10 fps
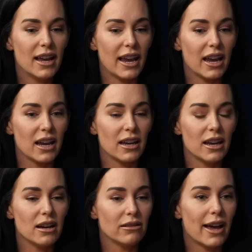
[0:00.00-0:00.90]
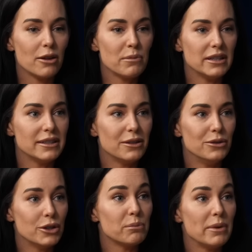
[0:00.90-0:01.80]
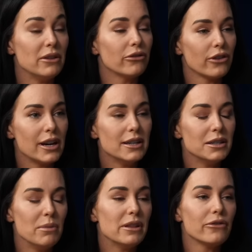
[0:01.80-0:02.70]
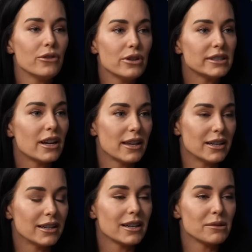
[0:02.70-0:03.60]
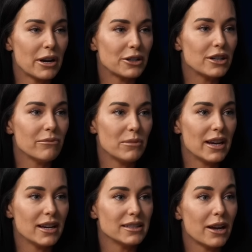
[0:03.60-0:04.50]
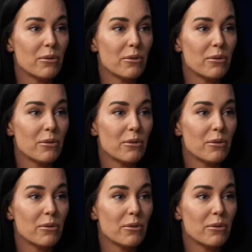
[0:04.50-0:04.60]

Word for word: And it allowed me to just be free, to be the fullest authentic expression of me because I yeah.